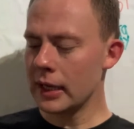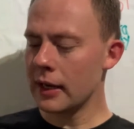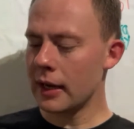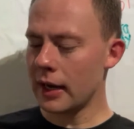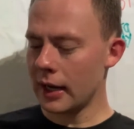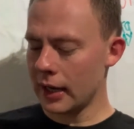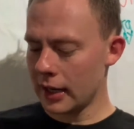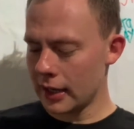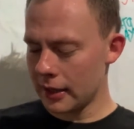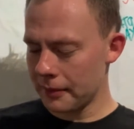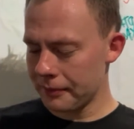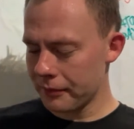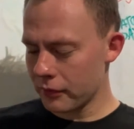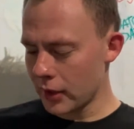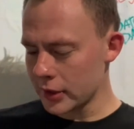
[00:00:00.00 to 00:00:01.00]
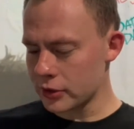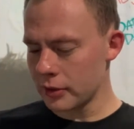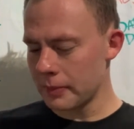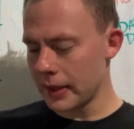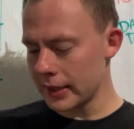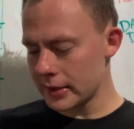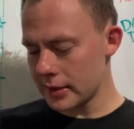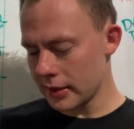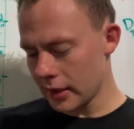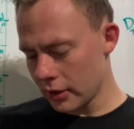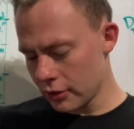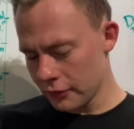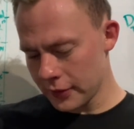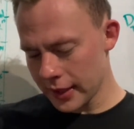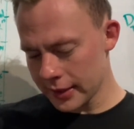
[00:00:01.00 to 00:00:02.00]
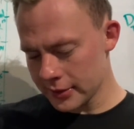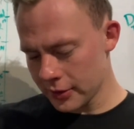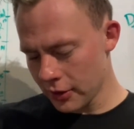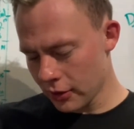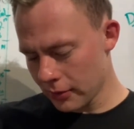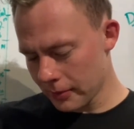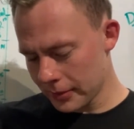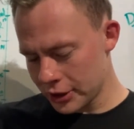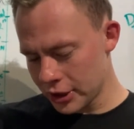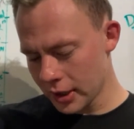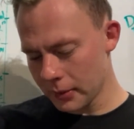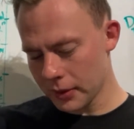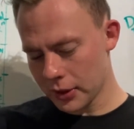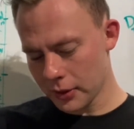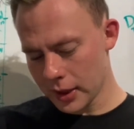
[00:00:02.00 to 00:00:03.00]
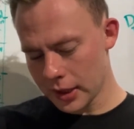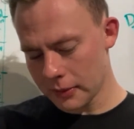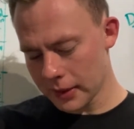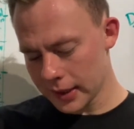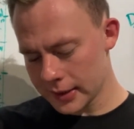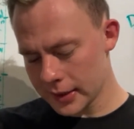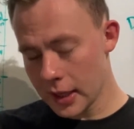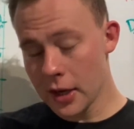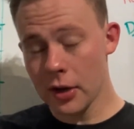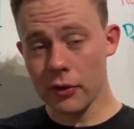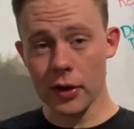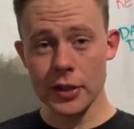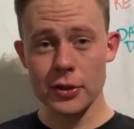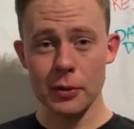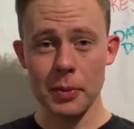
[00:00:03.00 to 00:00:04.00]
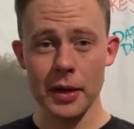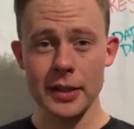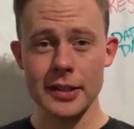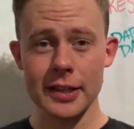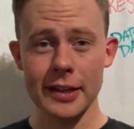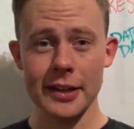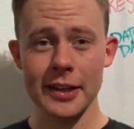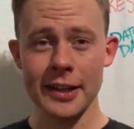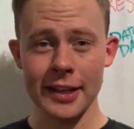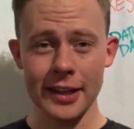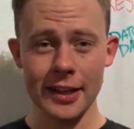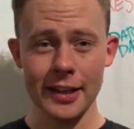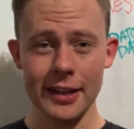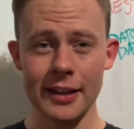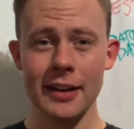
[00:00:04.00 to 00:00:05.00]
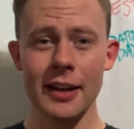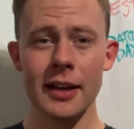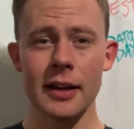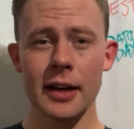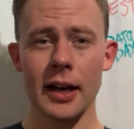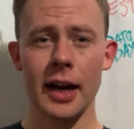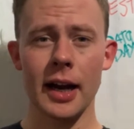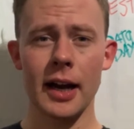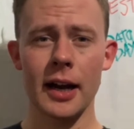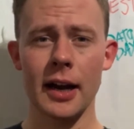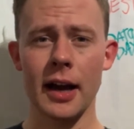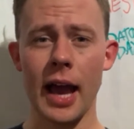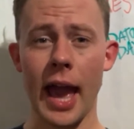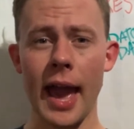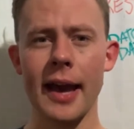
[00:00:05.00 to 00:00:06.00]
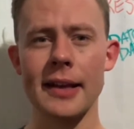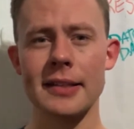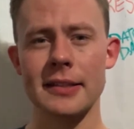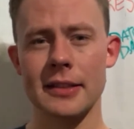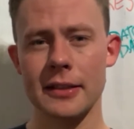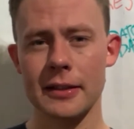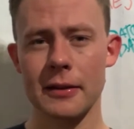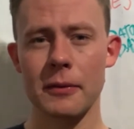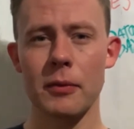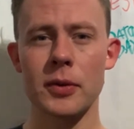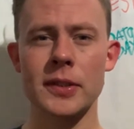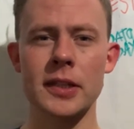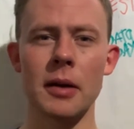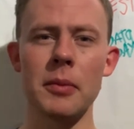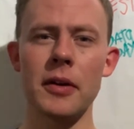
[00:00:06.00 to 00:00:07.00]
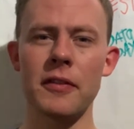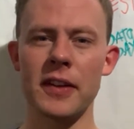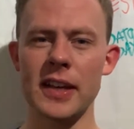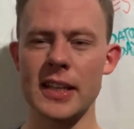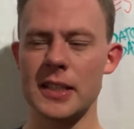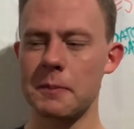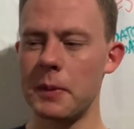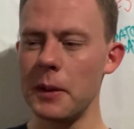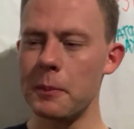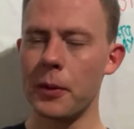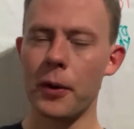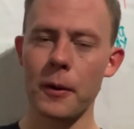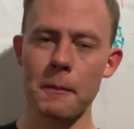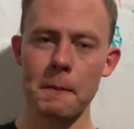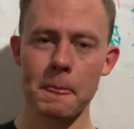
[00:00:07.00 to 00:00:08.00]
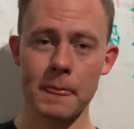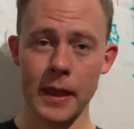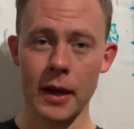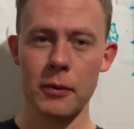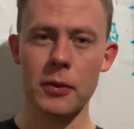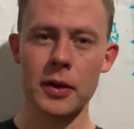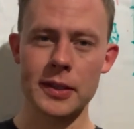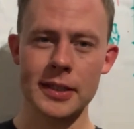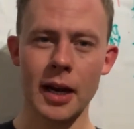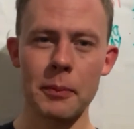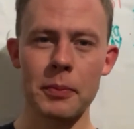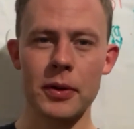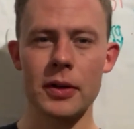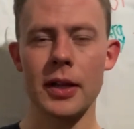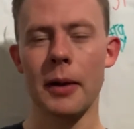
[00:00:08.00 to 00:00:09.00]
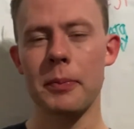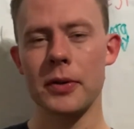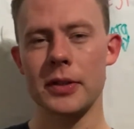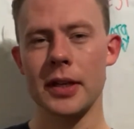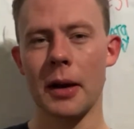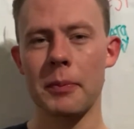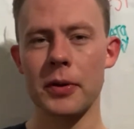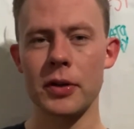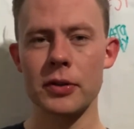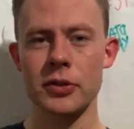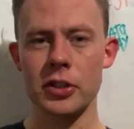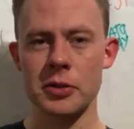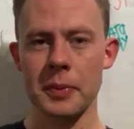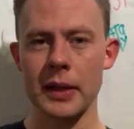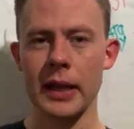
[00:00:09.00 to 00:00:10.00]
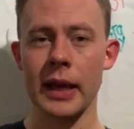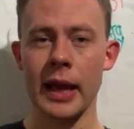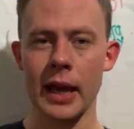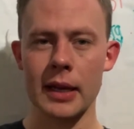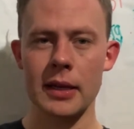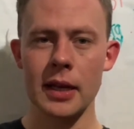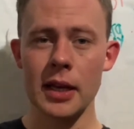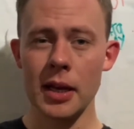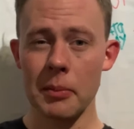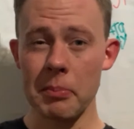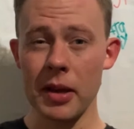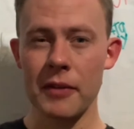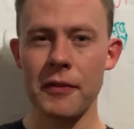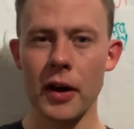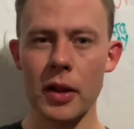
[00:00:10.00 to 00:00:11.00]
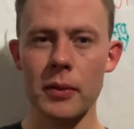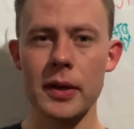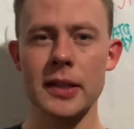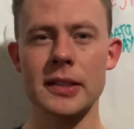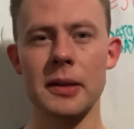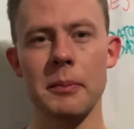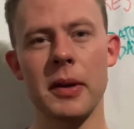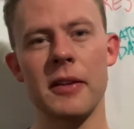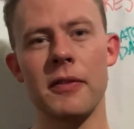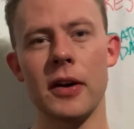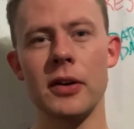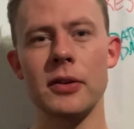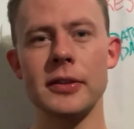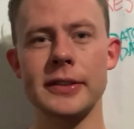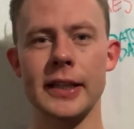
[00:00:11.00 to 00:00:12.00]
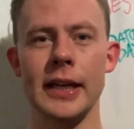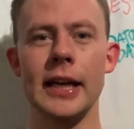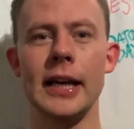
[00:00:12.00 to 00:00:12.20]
Russell Brunson, I don't know if you guys know, I'm gonna share it with you anyways. Russell Brunson, he asked some of his people that were not top producers, but like had big followings and big funnels,